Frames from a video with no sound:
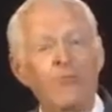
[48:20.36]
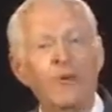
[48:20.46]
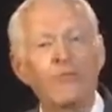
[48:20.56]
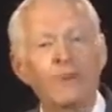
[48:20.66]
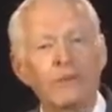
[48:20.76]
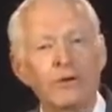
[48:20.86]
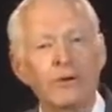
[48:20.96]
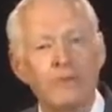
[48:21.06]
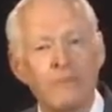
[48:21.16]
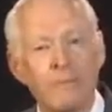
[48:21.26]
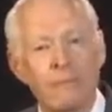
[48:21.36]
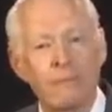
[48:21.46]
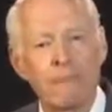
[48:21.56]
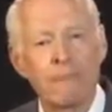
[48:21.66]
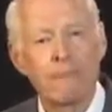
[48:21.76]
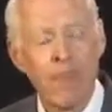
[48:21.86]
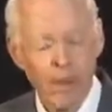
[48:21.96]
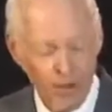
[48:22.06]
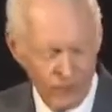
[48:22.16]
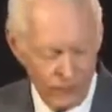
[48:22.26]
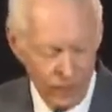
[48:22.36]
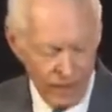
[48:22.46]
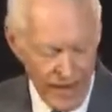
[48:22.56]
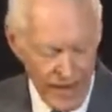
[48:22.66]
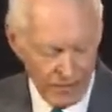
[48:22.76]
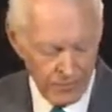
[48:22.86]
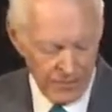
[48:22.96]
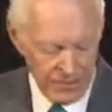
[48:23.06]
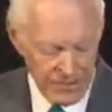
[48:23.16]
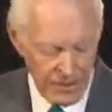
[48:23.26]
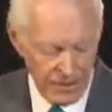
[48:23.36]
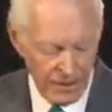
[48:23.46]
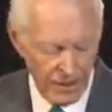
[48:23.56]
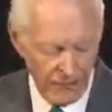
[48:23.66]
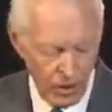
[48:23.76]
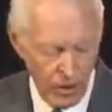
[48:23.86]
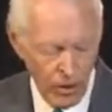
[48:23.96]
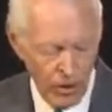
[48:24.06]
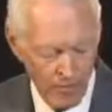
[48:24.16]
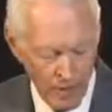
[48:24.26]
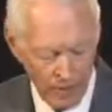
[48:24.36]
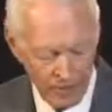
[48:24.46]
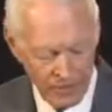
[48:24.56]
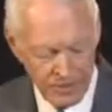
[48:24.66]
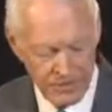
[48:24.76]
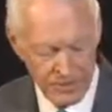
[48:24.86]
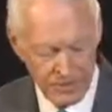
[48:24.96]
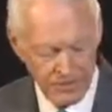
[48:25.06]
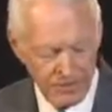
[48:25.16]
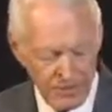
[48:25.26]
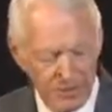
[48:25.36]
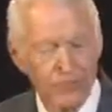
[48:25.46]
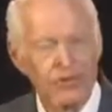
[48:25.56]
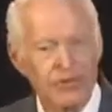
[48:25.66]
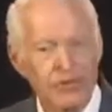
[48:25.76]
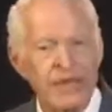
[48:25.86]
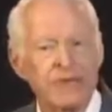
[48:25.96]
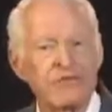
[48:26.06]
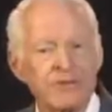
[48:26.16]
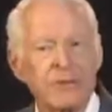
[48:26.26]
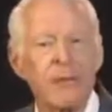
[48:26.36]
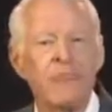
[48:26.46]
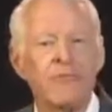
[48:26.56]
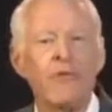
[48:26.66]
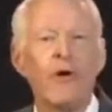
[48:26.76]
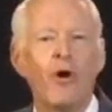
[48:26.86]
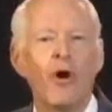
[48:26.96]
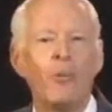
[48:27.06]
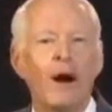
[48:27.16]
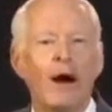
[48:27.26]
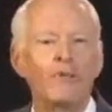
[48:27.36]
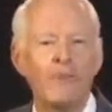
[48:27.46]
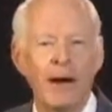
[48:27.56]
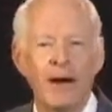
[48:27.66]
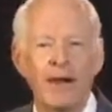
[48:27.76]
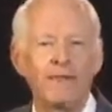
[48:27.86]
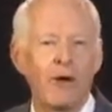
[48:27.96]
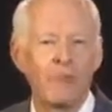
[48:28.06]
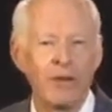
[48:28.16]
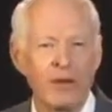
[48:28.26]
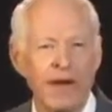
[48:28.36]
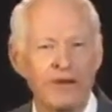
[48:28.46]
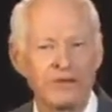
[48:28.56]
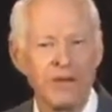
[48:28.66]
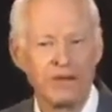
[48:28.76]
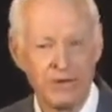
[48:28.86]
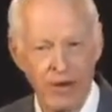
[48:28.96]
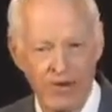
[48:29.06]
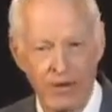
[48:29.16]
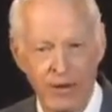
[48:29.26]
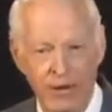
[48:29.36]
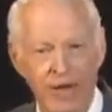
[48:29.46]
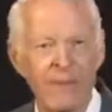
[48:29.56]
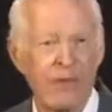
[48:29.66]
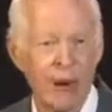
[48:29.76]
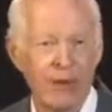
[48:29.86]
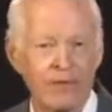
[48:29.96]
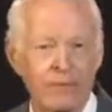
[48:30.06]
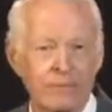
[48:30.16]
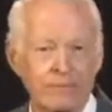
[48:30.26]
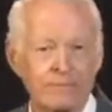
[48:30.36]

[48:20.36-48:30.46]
Let me prove it to you. 48% of all Americans receive some form of money from the United States government every month.